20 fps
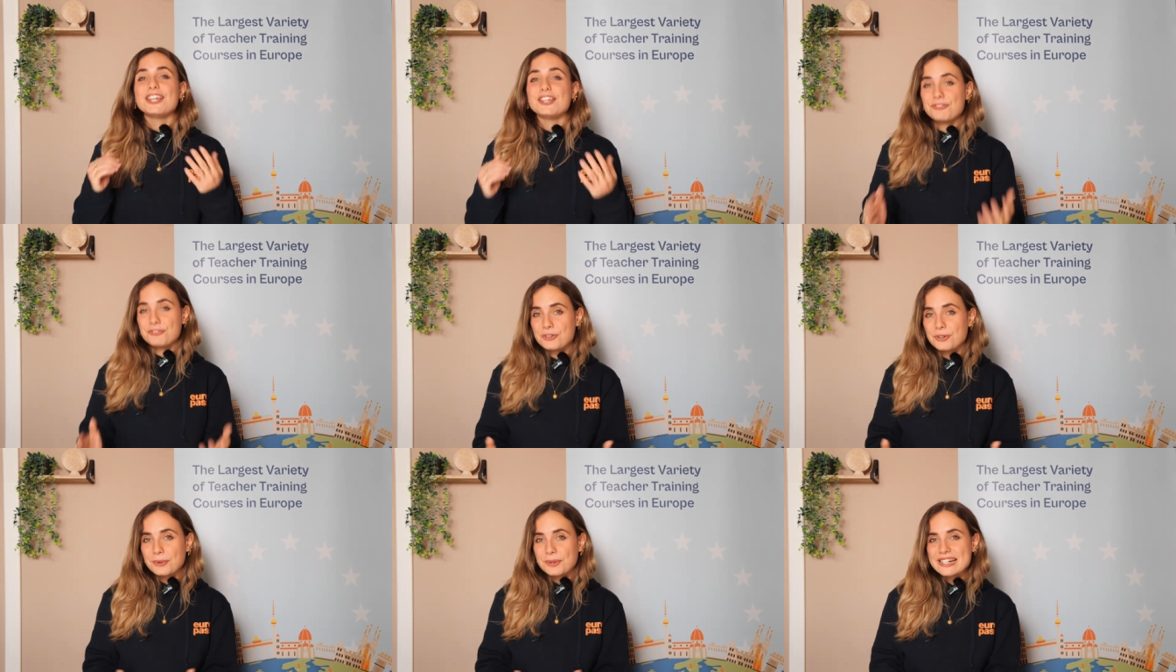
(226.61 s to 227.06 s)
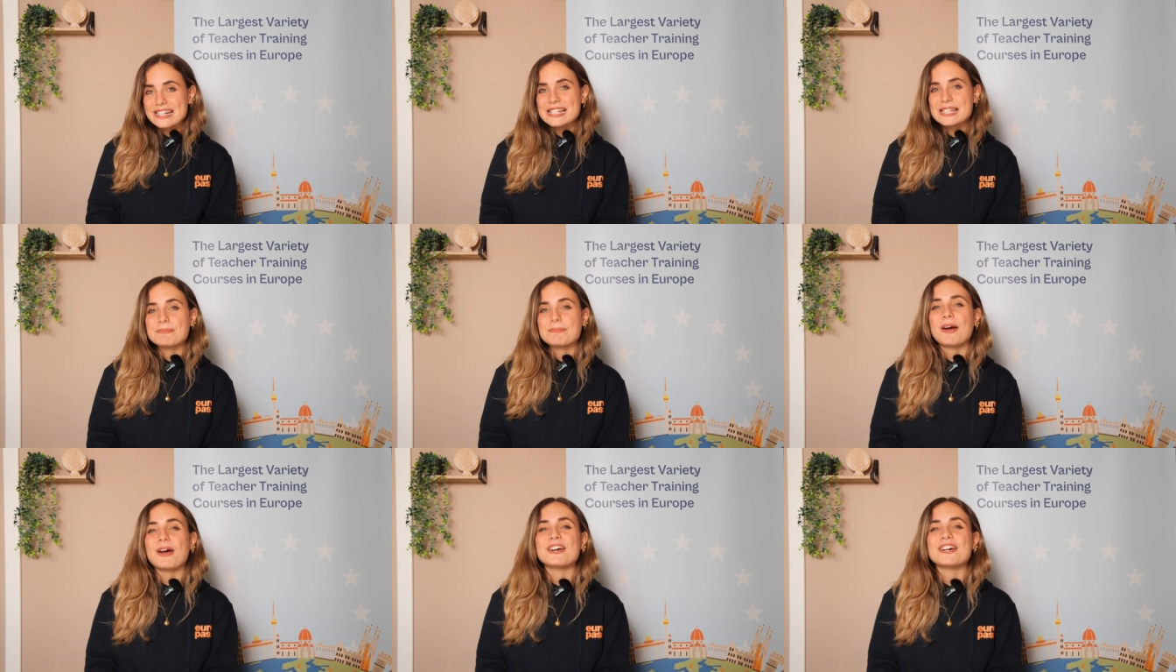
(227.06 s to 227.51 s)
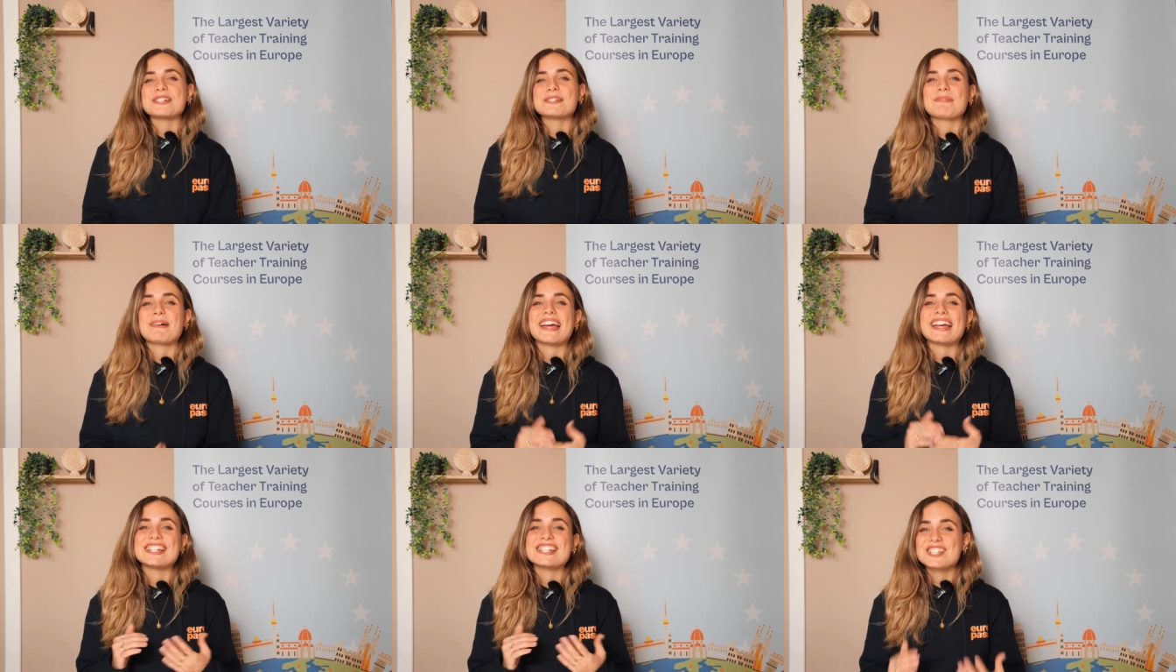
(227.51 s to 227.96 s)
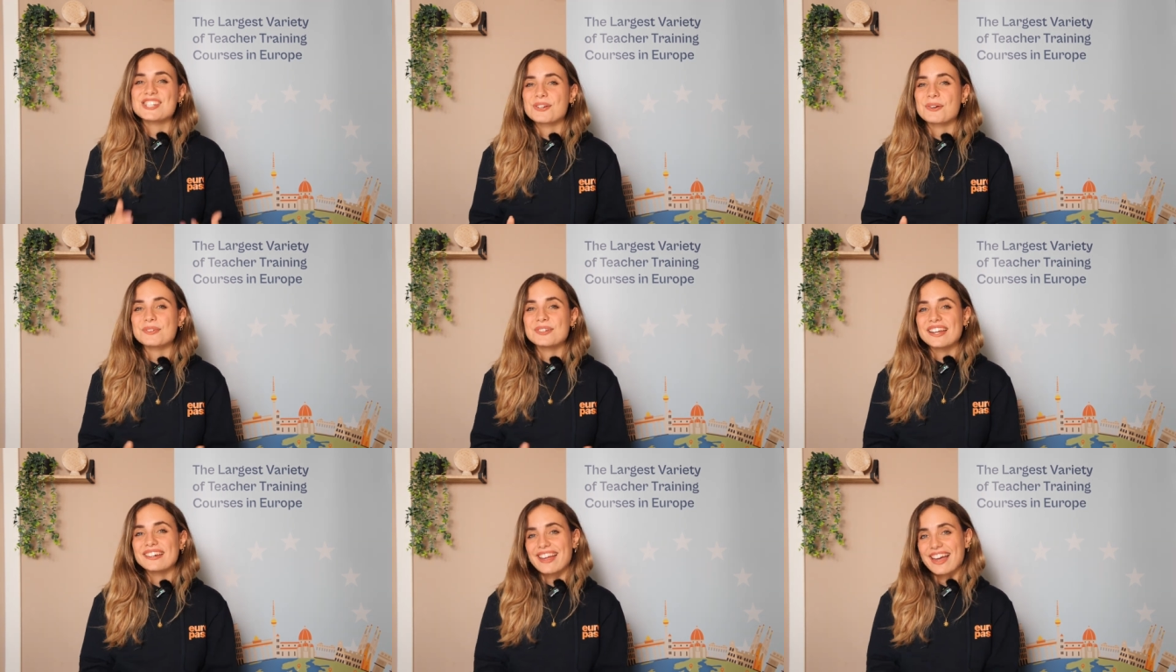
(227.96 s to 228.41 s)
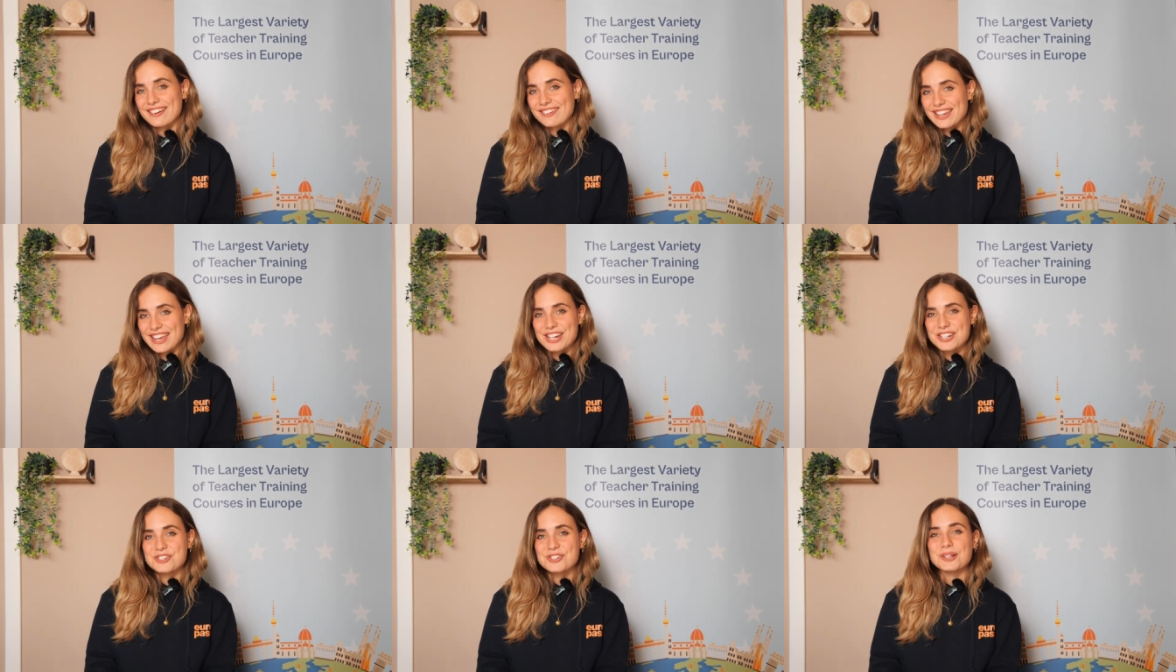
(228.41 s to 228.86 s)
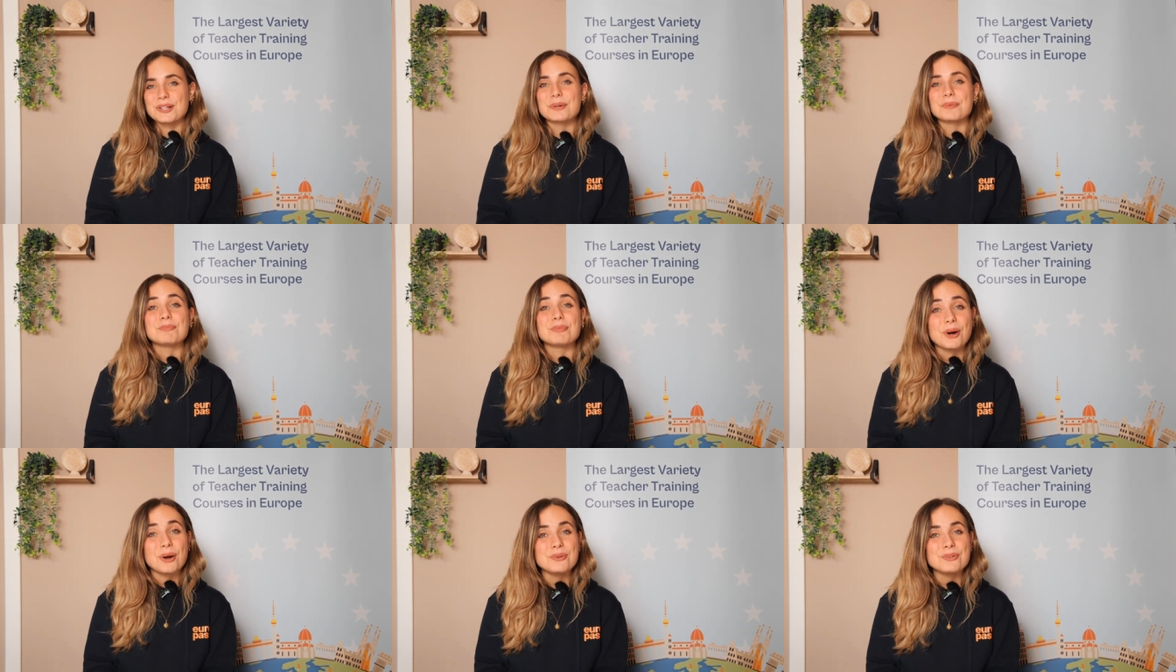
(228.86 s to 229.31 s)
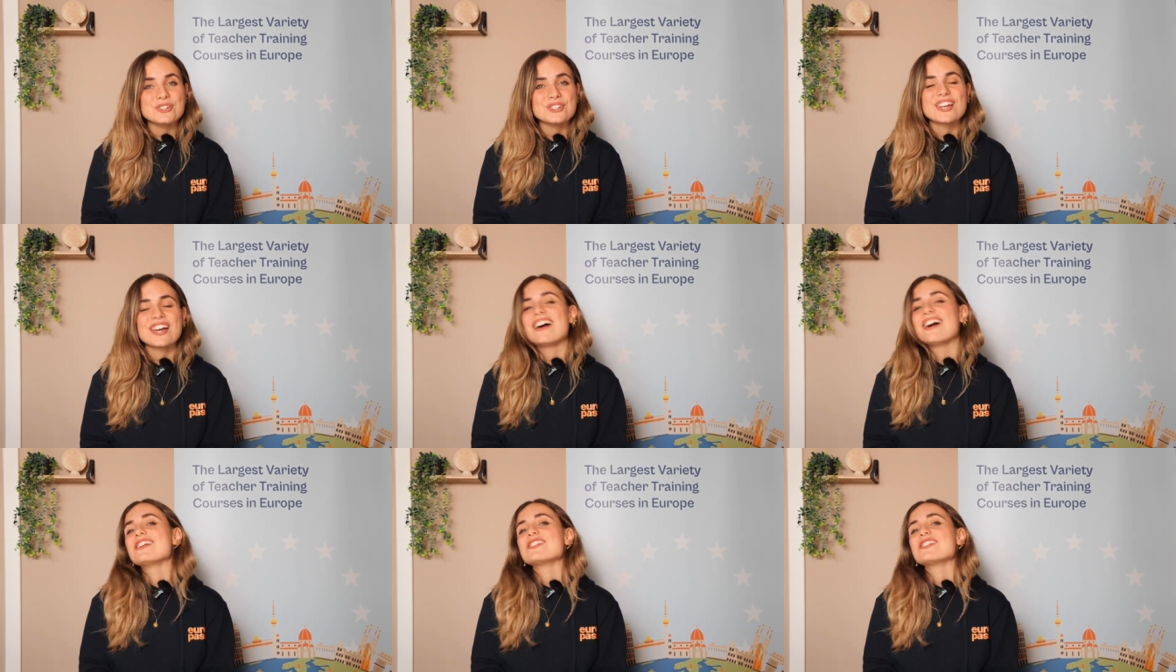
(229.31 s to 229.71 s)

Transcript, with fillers: If you're inspired by Estonian educational approach,